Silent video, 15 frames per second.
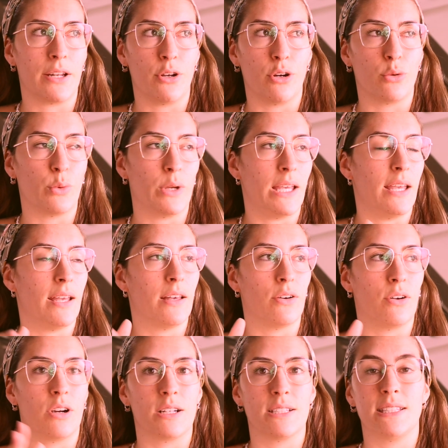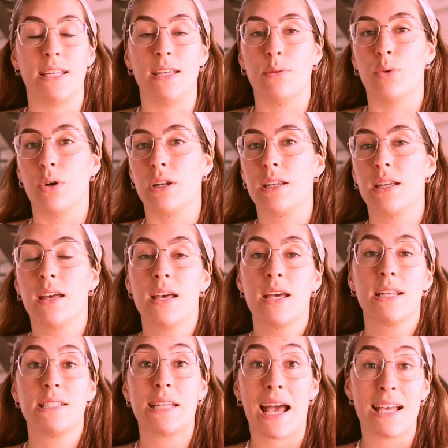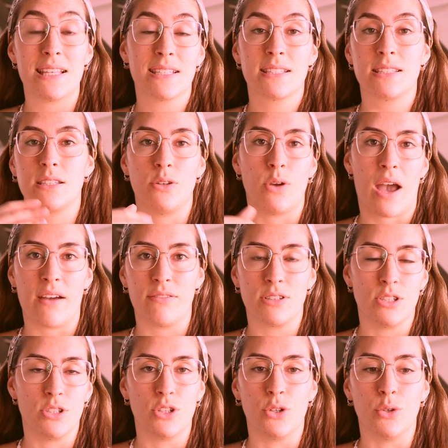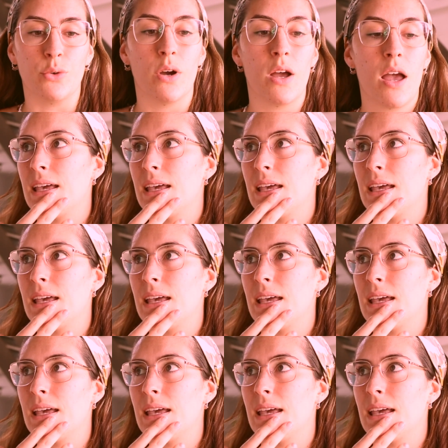your week or see what tasks you have to do.